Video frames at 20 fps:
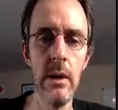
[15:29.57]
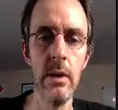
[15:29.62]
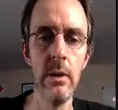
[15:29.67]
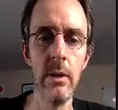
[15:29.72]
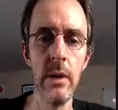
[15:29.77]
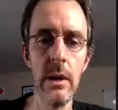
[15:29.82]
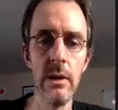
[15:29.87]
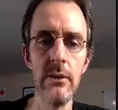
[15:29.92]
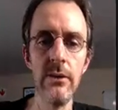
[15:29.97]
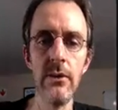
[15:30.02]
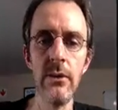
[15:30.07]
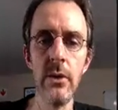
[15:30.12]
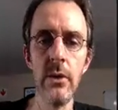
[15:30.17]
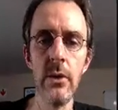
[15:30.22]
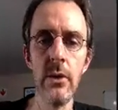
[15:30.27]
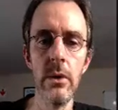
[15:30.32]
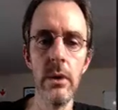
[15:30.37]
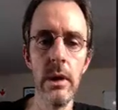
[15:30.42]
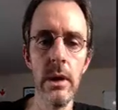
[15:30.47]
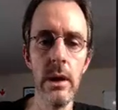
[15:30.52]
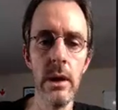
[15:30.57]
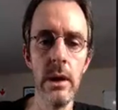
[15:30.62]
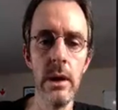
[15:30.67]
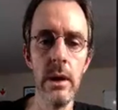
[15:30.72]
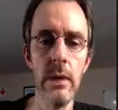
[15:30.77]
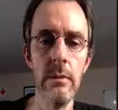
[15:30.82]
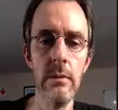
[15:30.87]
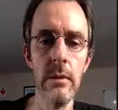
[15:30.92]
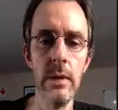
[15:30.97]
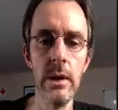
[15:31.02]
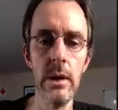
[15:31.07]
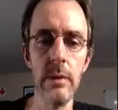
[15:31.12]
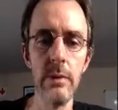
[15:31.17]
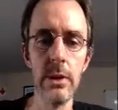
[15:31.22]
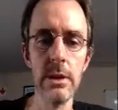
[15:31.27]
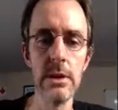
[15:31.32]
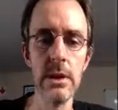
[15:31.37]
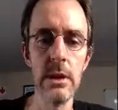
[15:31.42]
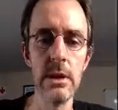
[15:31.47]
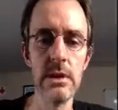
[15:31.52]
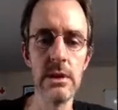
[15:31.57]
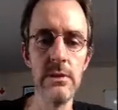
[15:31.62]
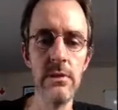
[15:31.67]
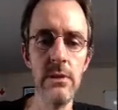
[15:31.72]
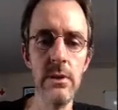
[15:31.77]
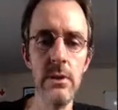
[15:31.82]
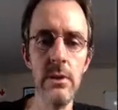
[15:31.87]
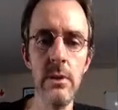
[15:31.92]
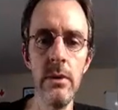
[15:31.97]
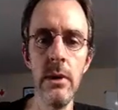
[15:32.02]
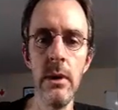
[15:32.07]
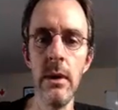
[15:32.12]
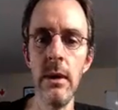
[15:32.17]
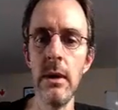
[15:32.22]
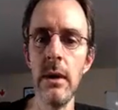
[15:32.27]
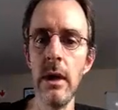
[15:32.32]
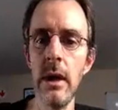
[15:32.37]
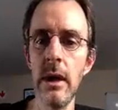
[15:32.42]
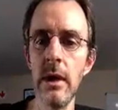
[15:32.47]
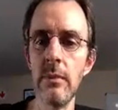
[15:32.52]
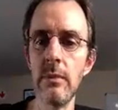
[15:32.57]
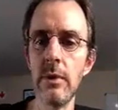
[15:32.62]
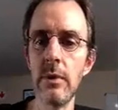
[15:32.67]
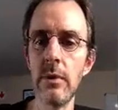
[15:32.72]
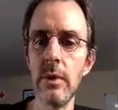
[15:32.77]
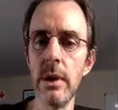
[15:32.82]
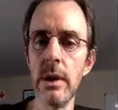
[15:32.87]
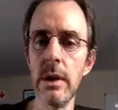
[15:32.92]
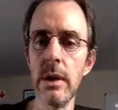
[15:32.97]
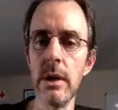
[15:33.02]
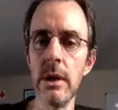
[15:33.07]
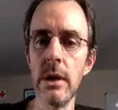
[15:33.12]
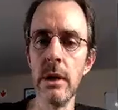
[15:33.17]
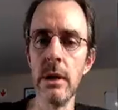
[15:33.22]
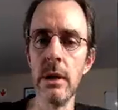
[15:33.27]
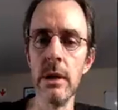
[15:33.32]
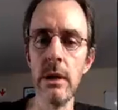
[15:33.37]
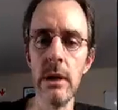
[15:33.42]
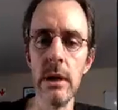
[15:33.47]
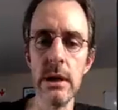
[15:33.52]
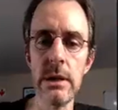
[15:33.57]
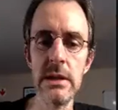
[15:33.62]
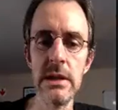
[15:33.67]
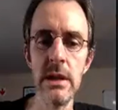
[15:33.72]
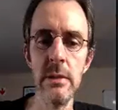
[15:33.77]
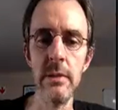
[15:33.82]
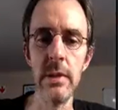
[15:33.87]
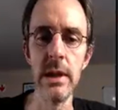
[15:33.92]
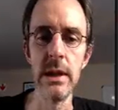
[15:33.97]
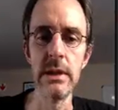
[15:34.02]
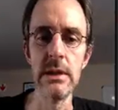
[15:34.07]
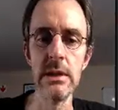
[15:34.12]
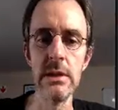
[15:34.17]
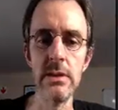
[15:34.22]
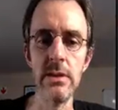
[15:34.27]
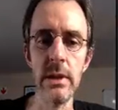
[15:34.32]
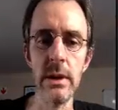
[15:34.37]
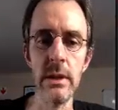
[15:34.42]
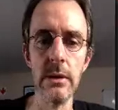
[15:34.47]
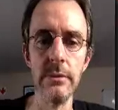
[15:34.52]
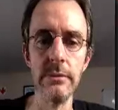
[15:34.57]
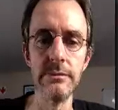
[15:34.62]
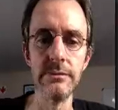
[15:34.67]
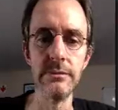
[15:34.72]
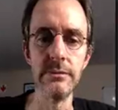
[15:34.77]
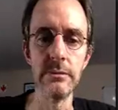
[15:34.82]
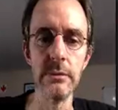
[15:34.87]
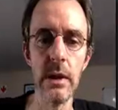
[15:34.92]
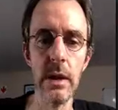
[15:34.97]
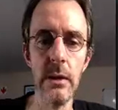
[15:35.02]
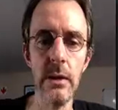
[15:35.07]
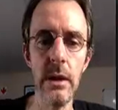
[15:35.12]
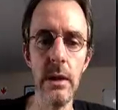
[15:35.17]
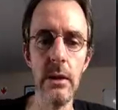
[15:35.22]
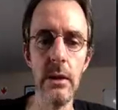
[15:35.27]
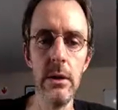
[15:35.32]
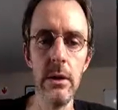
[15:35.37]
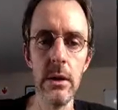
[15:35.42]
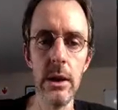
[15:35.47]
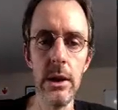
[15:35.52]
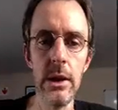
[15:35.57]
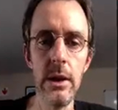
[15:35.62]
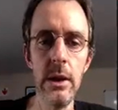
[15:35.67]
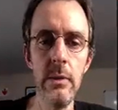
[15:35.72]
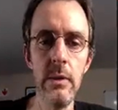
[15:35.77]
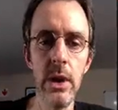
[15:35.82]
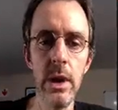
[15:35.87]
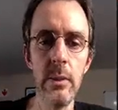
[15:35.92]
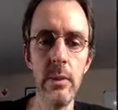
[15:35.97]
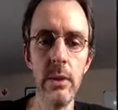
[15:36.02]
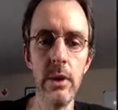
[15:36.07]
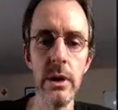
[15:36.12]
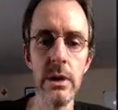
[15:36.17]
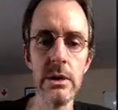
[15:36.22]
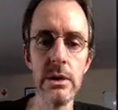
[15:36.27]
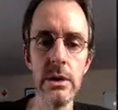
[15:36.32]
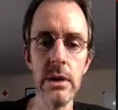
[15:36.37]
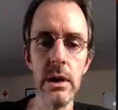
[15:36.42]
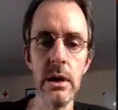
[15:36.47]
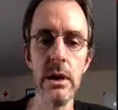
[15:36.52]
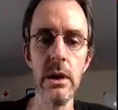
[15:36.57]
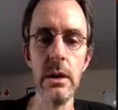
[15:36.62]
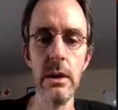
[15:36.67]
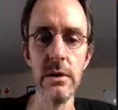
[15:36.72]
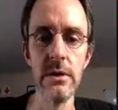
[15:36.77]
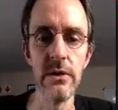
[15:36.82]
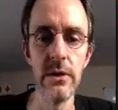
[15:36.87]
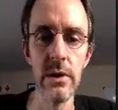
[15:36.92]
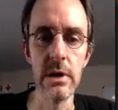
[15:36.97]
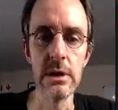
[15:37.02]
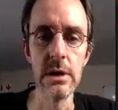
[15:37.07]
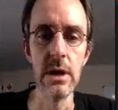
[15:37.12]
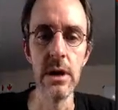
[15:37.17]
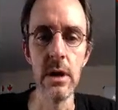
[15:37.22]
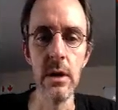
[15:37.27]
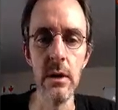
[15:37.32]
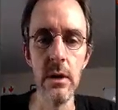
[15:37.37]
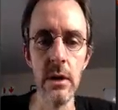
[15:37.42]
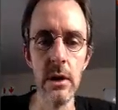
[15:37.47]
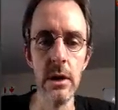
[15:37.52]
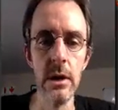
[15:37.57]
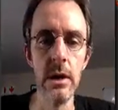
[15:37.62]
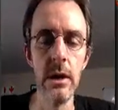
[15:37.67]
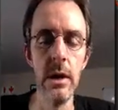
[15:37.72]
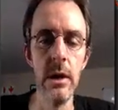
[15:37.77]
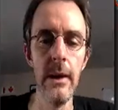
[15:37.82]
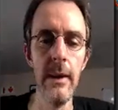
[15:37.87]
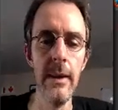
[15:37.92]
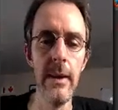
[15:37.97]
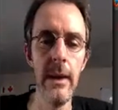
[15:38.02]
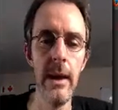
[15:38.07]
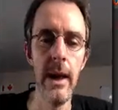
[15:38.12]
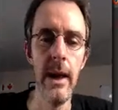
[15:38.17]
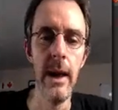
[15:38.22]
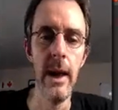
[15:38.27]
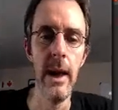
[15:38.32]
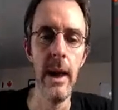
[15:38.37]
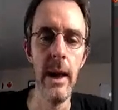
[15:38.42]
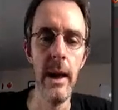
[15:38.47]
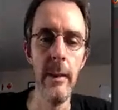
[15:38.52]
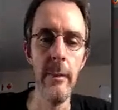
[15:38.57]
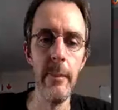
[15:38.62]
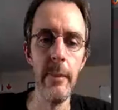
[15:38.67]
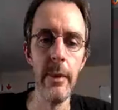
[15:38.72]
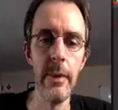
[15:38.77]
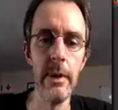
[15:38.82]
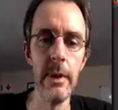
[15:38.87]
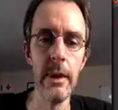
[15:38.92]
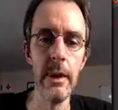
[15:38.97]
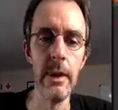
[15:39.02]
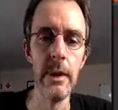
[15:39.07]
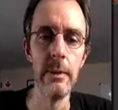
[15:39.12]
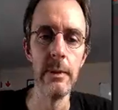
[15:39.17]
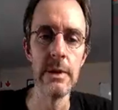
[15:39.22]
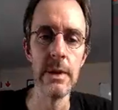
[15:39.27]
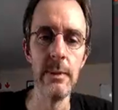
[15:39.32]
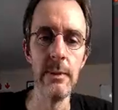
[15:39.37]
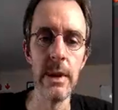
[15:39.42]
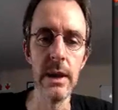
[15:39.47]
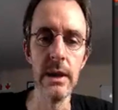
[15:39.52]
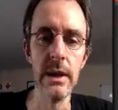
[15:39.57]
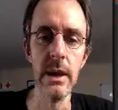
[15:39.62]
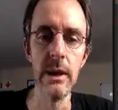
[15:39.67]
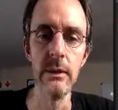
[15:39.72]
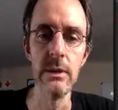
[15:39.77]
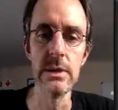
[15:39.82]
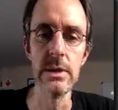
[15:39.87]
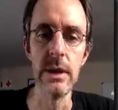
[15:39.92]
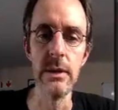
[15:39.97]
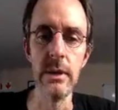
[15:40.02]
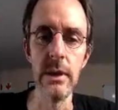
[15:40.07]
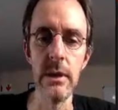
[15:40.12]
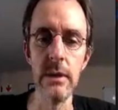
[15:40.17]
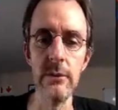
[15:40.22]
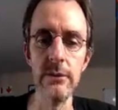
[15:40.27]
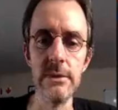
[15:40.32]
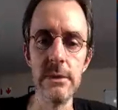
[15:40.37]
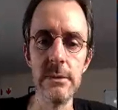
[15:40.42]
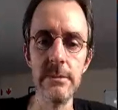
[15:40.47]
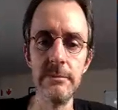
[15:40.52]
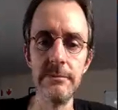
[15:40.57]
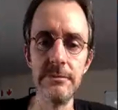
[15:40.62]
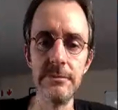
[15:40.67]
one for in the project list view, and I've put one in a template as well. You can only breakpoint, as far as I know, on the template language directives.